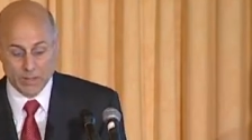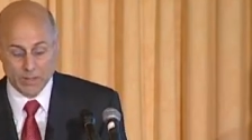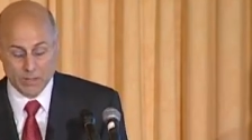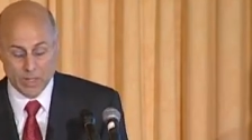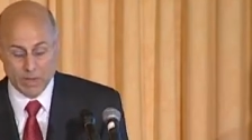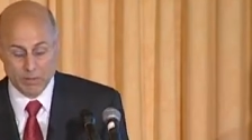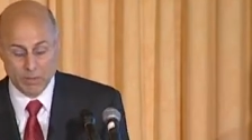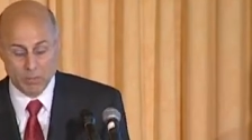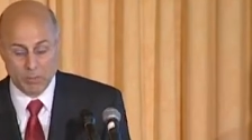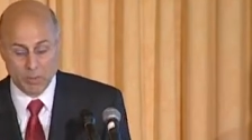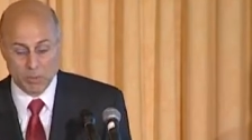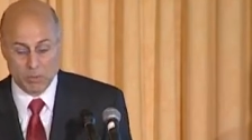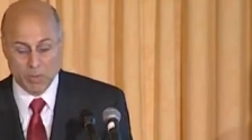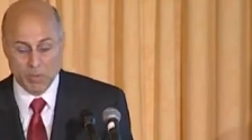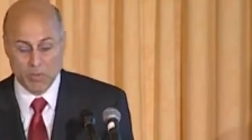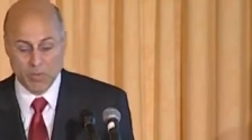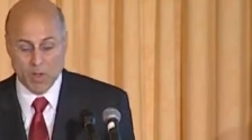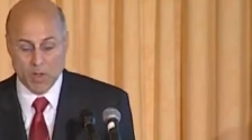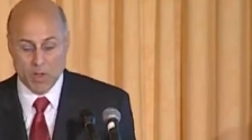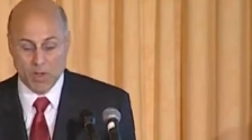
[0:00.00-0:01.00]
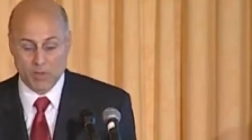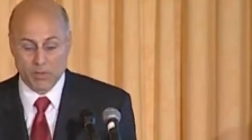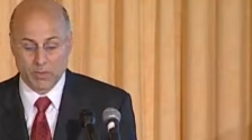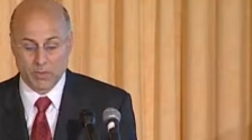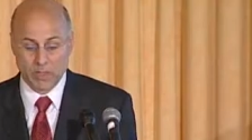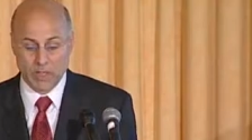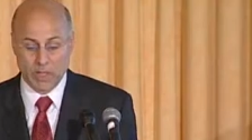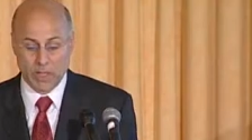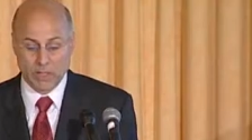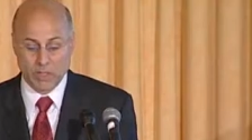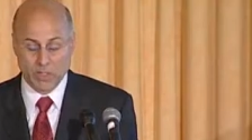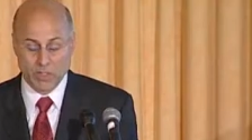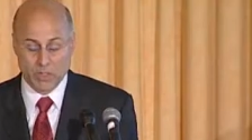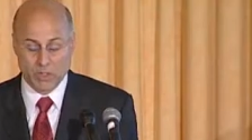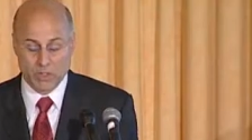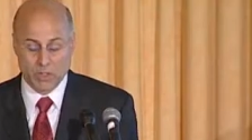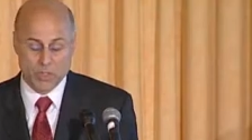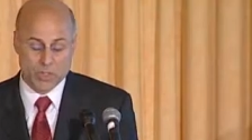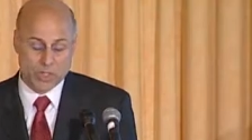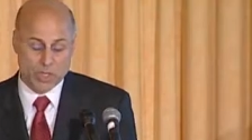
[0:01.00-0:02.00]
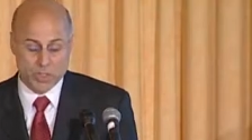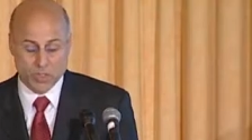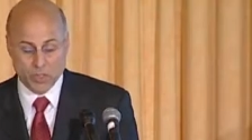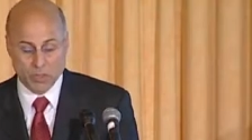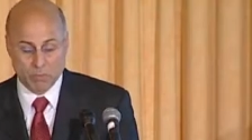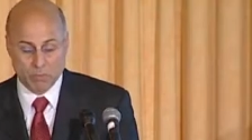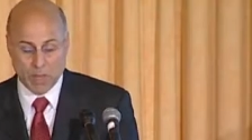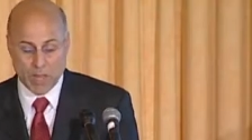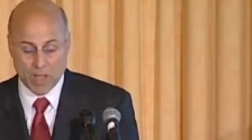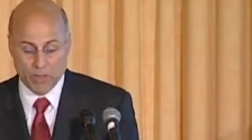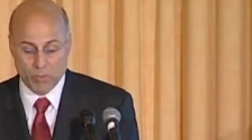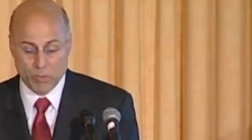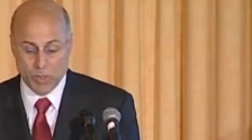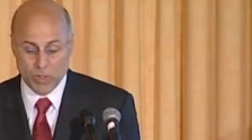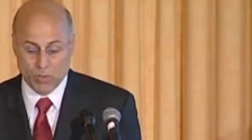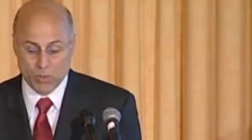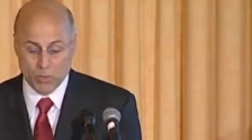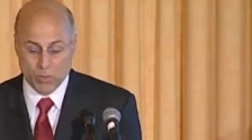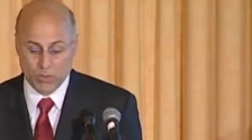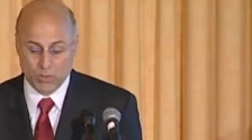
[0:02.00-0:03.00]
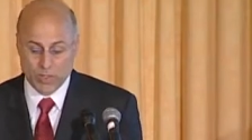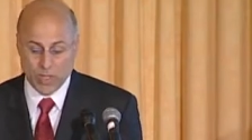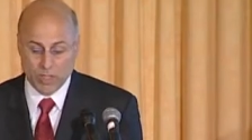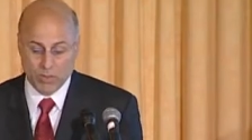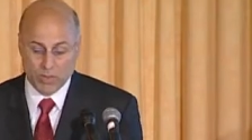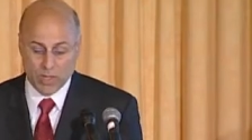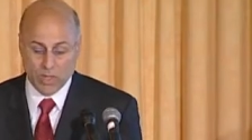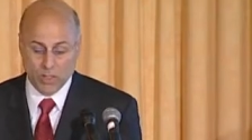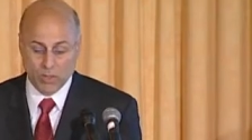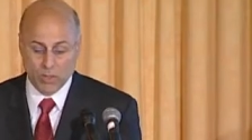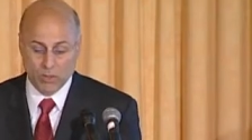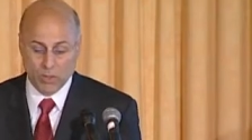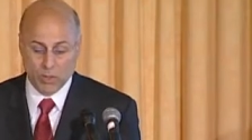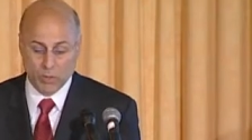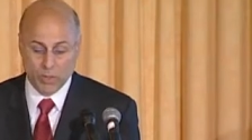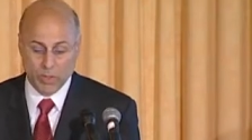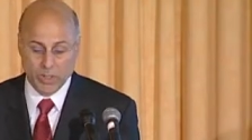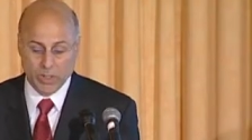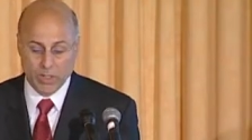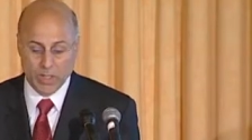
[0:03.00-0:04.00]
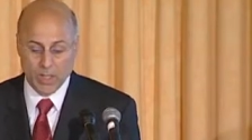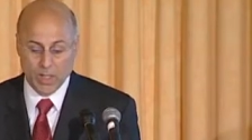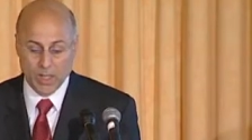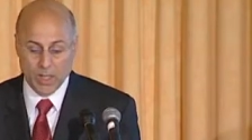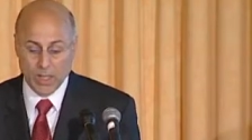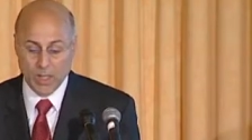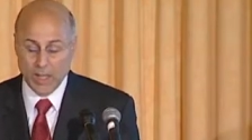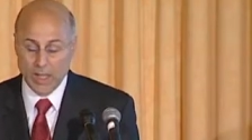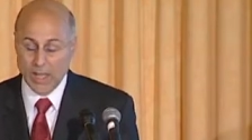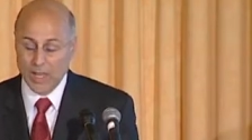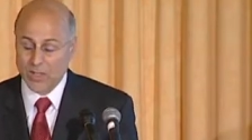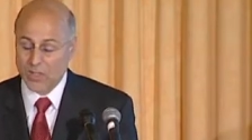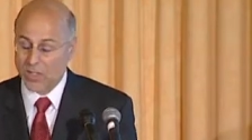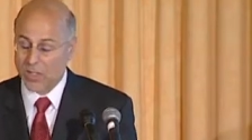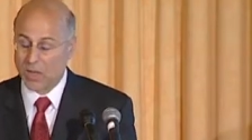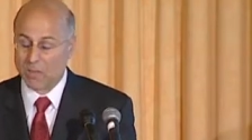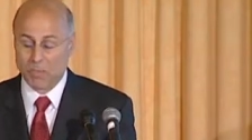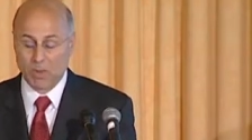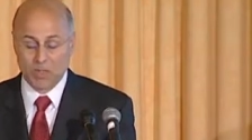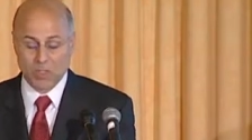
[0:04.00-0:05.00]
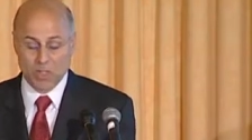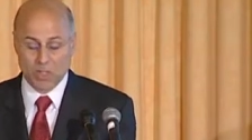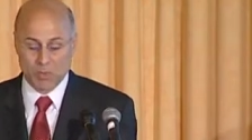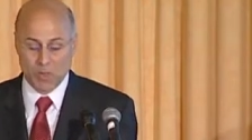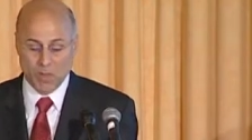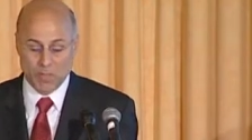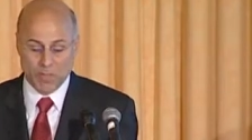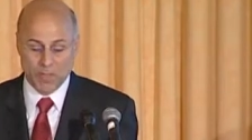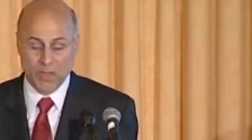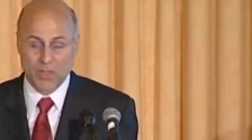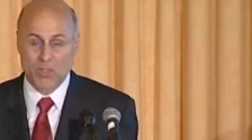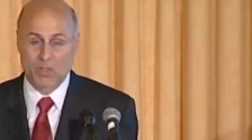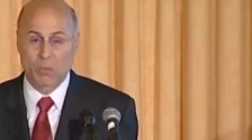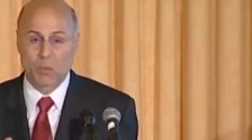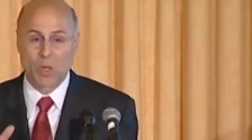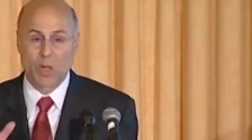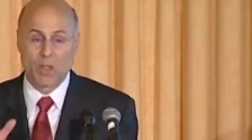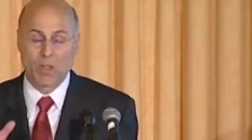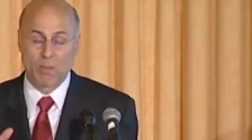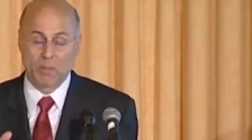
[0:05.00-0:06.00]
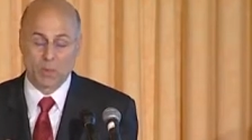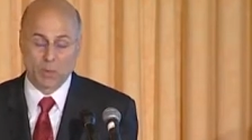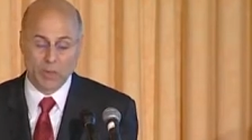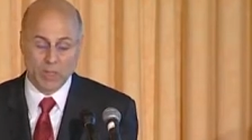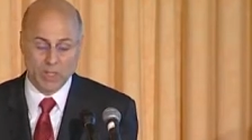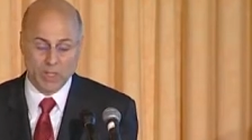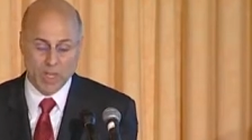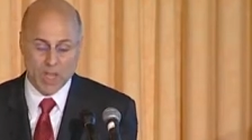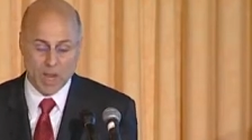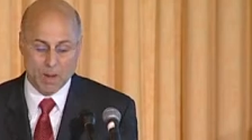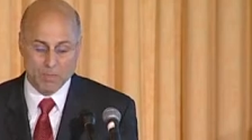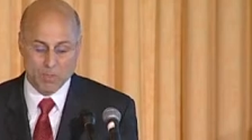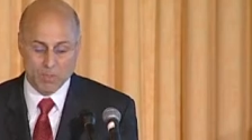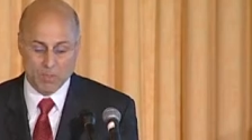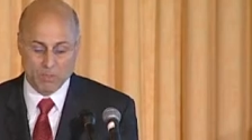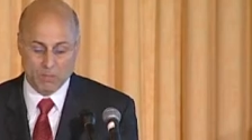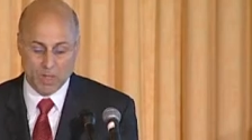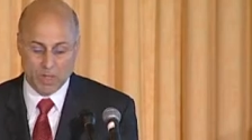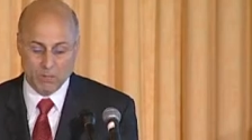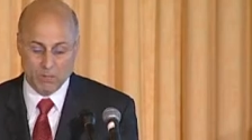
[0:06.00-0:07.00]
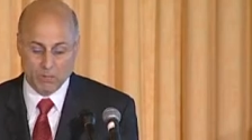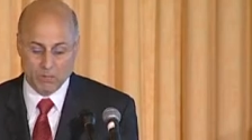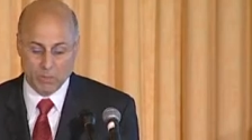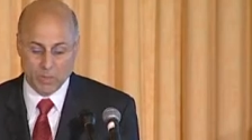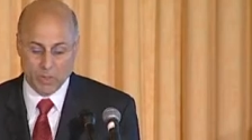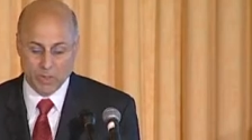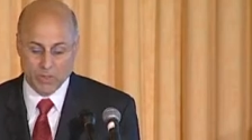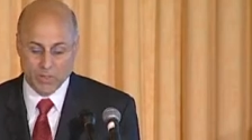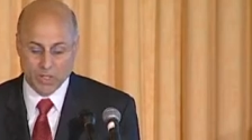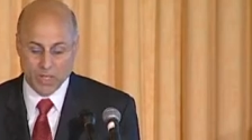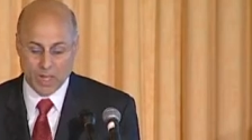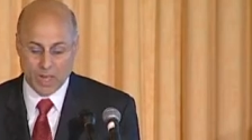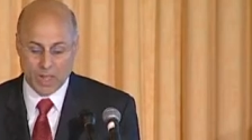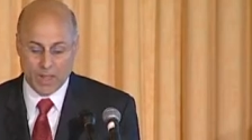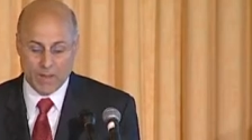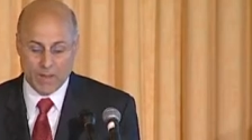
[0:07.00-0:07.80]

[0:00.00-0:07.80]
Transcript: David Blumenthal, on his discussion of pathway toward data liquidity, he said a bunch of great things. One of them that really captured me was